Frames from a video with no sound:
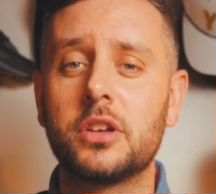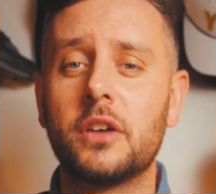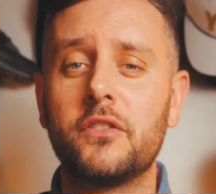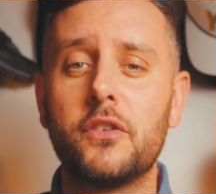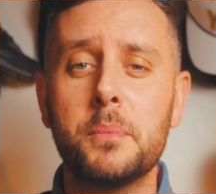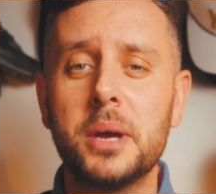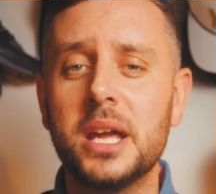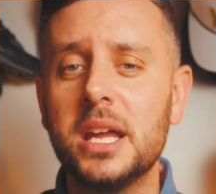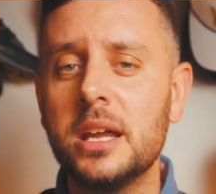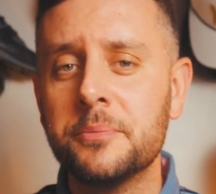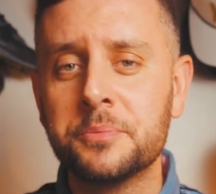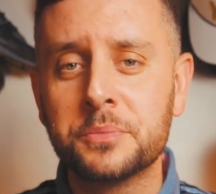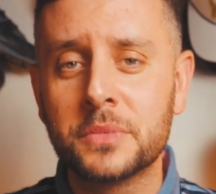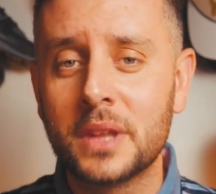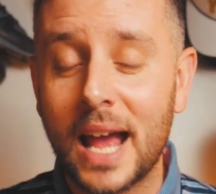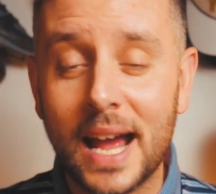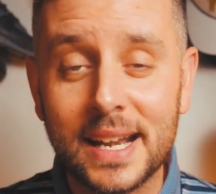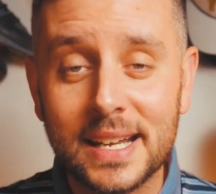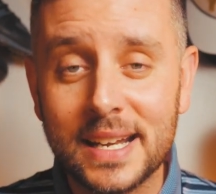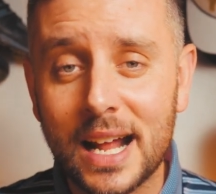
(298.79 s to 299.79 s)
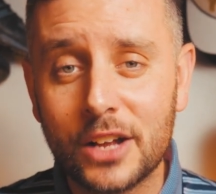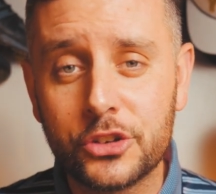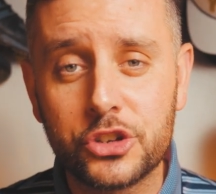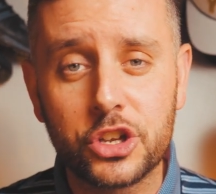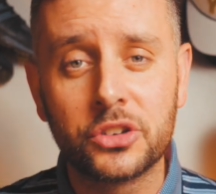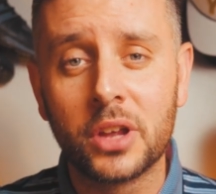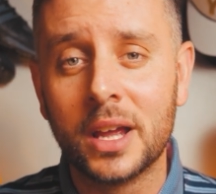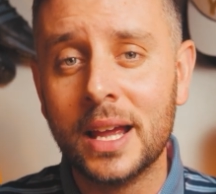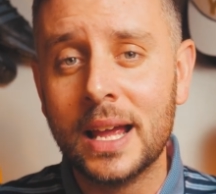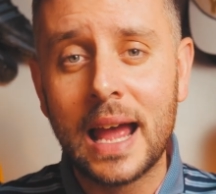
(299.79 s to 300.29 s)
So for me, Adidas
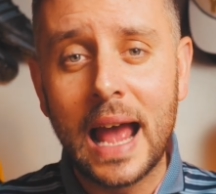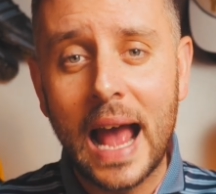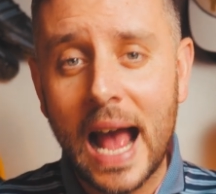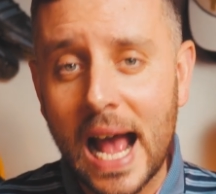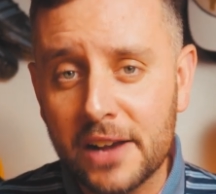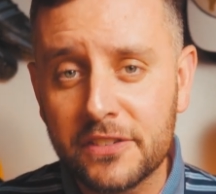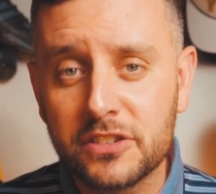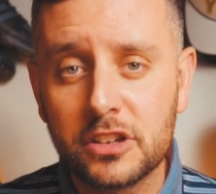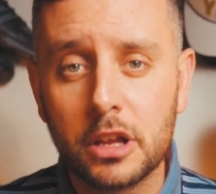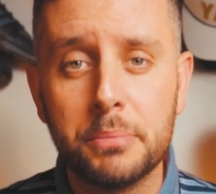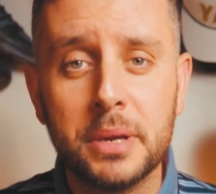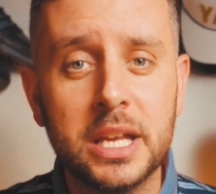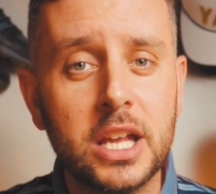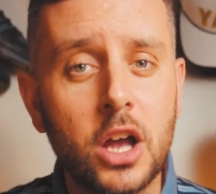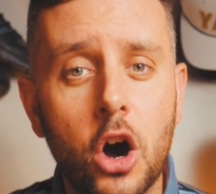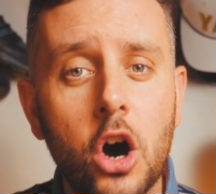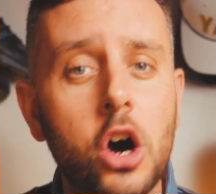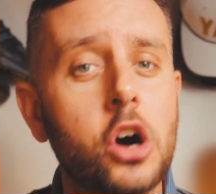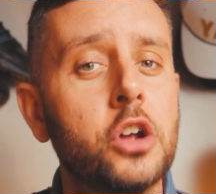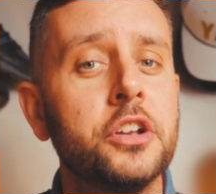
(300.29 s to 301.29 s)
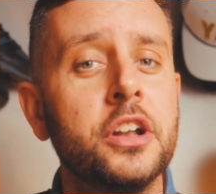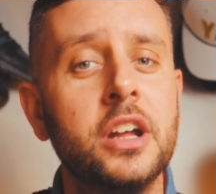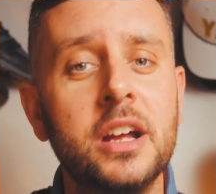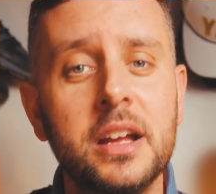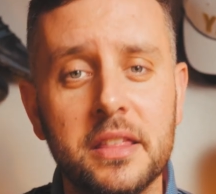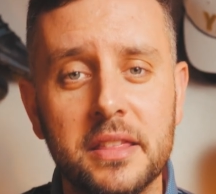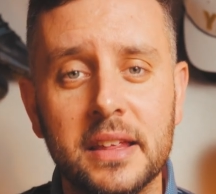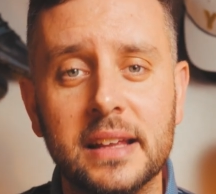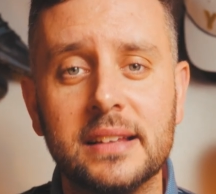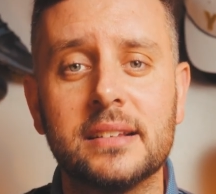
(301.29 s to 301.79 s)
just have to be on
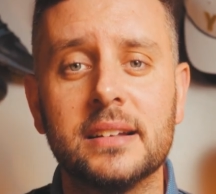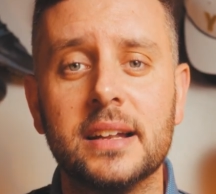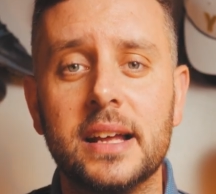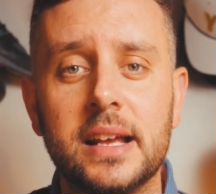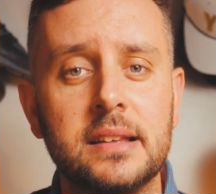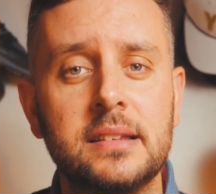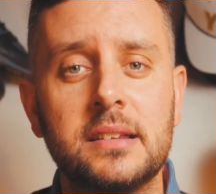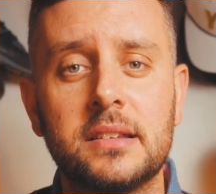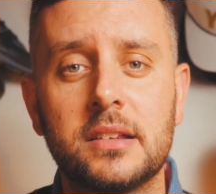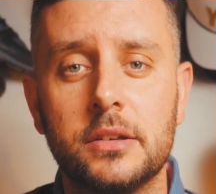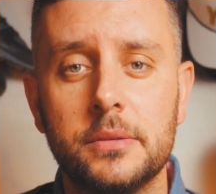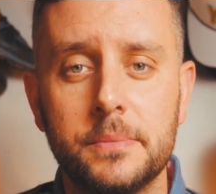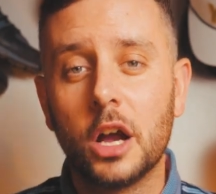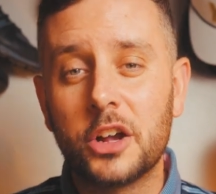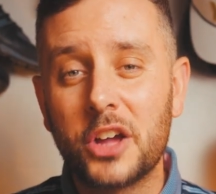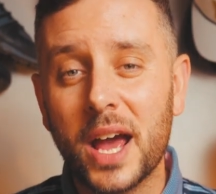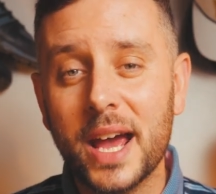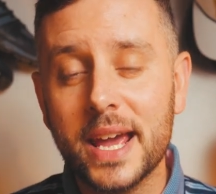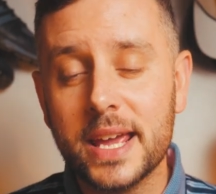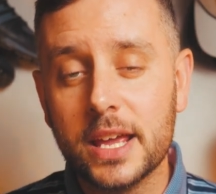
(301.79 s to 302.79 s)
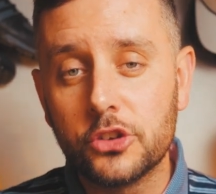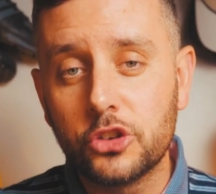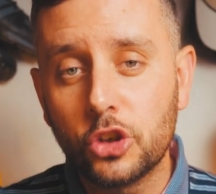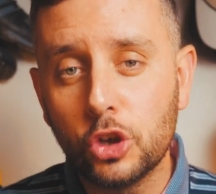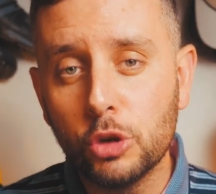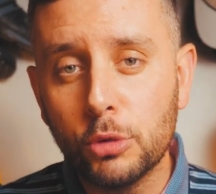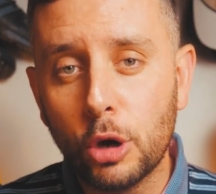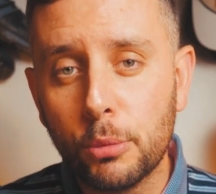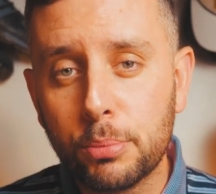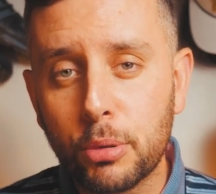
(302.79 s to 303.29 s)
this list. Okay,
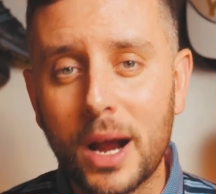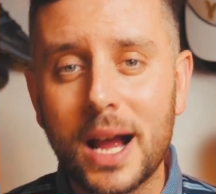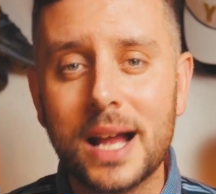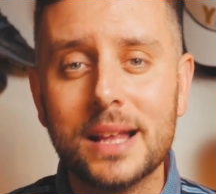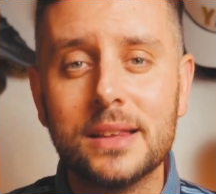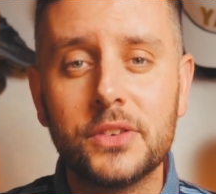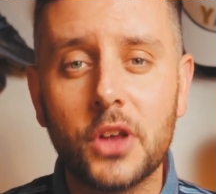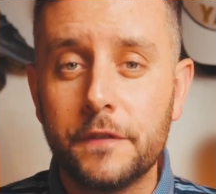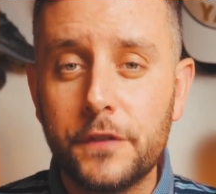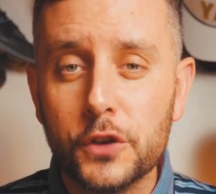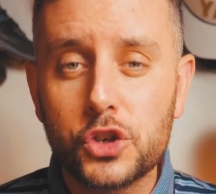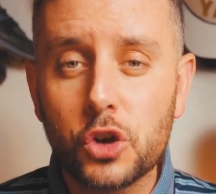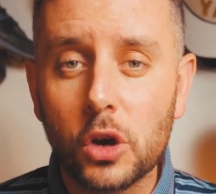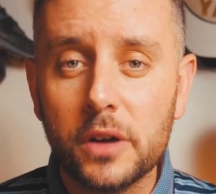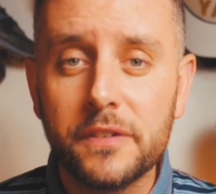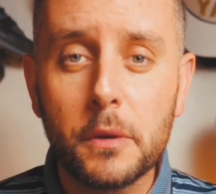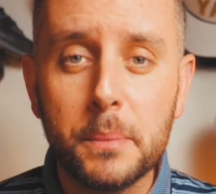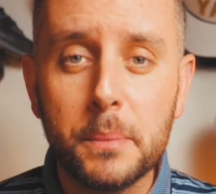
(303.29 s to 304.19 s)
two more brands. Footjoy